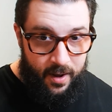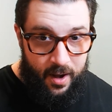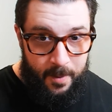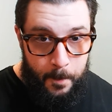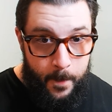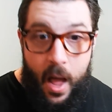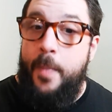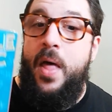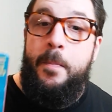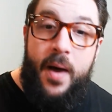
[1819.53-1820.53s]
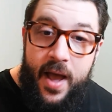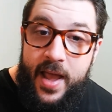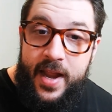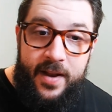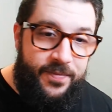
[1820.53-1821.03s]
I'm not
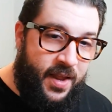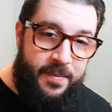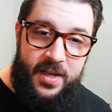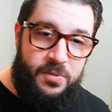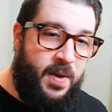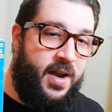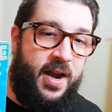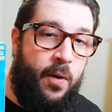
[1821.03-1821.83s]
buying it. I'm not spending.